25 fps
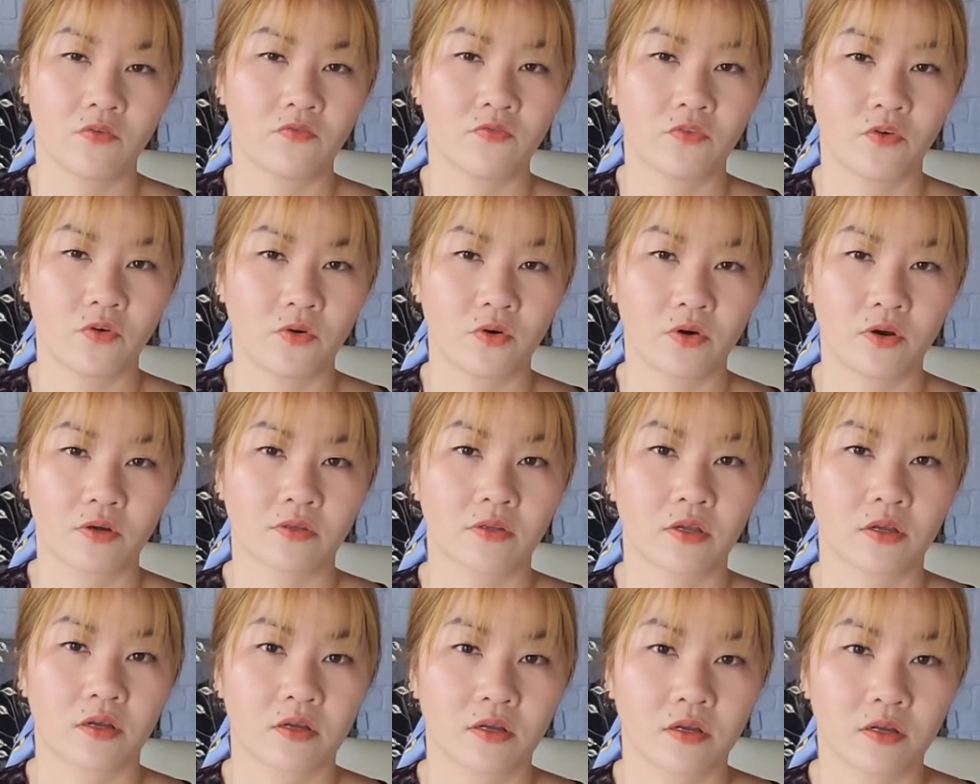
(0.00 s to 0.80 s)

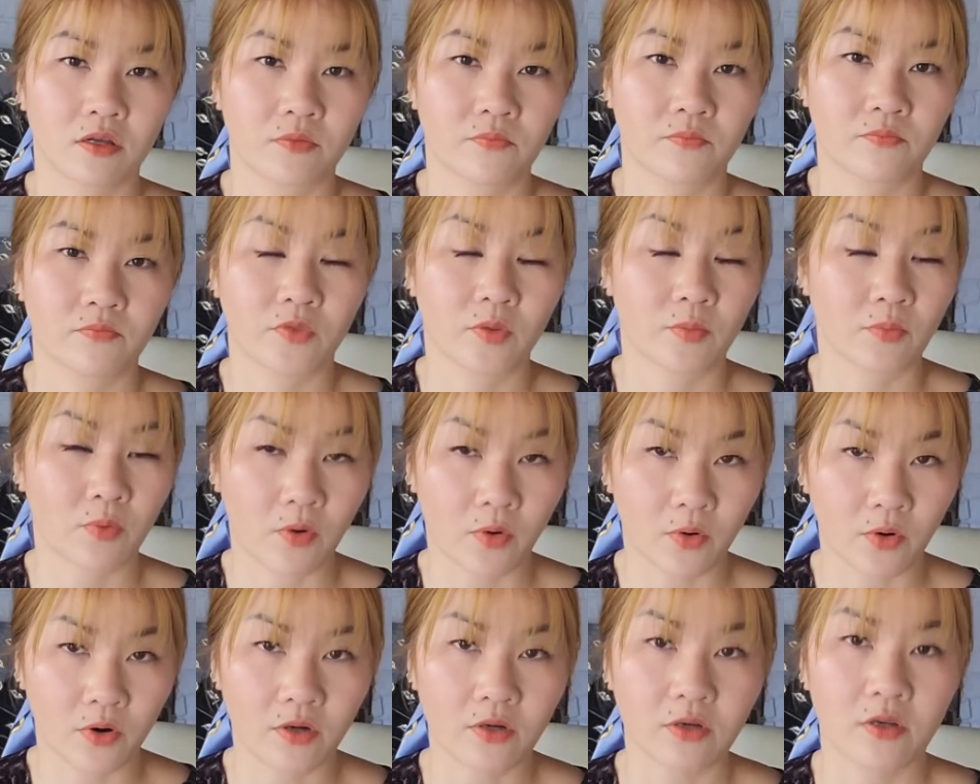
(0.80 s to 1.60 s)
the
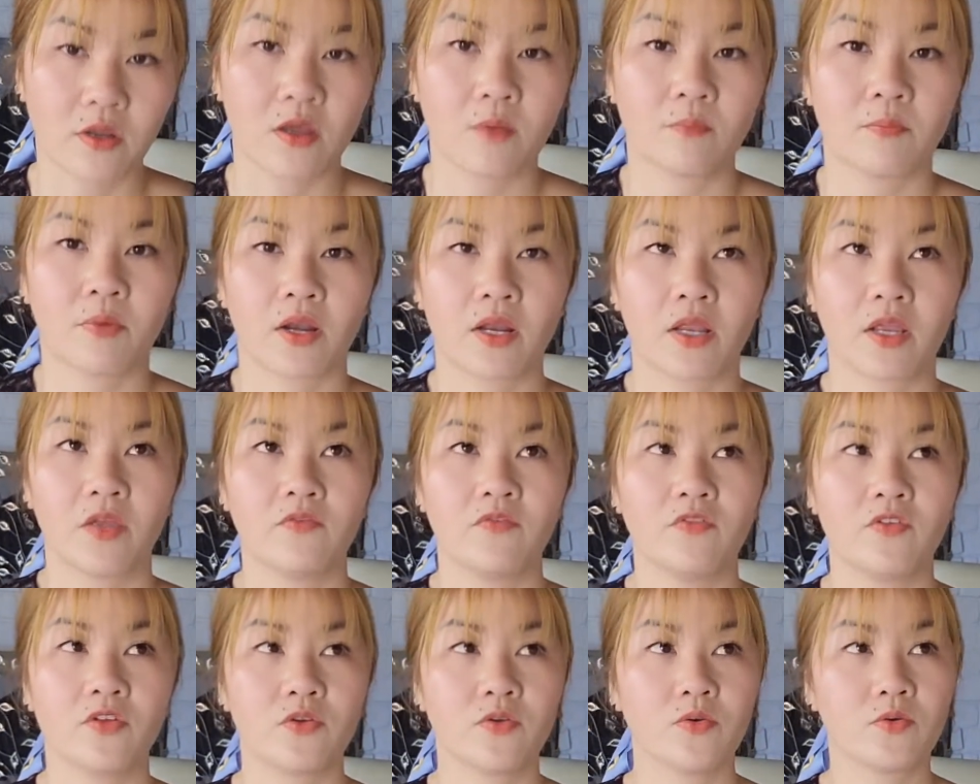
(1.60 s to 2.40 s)
board. But
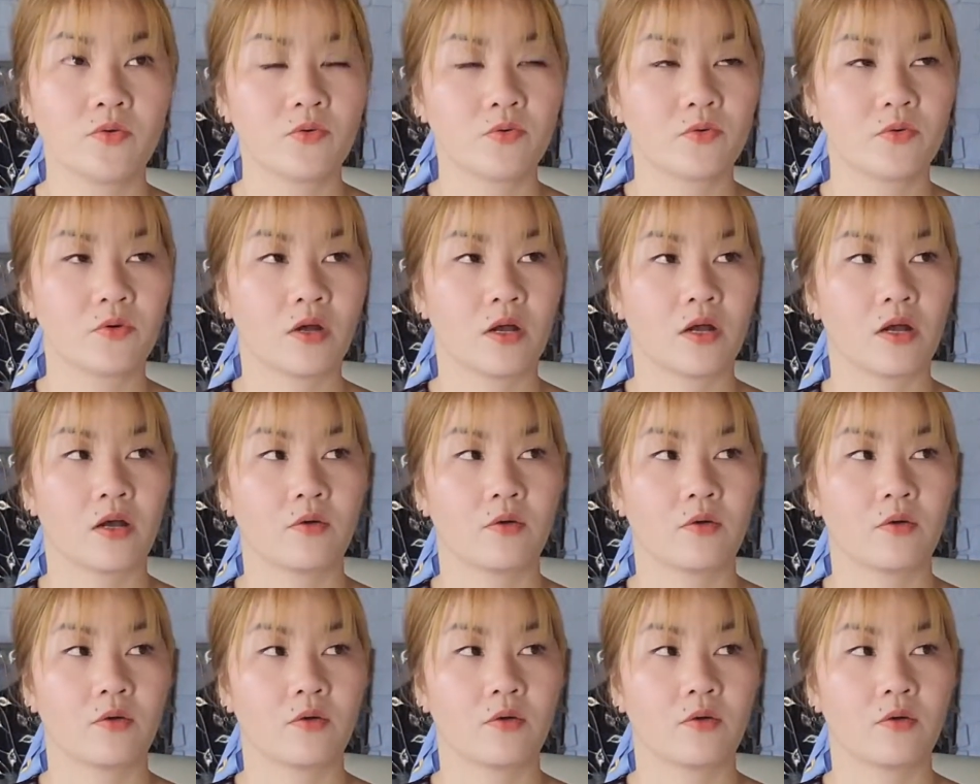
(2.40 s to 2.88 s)
if you